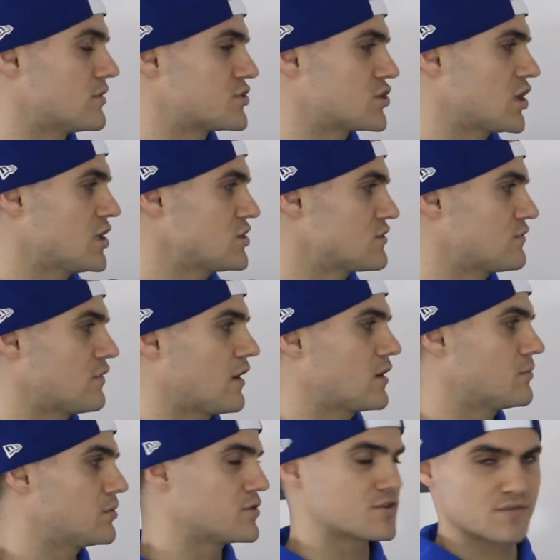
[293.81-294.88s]
The change of
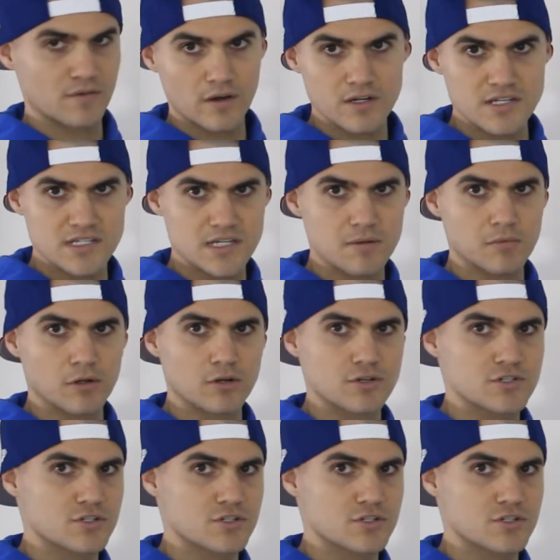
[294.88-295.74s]
variable is very similar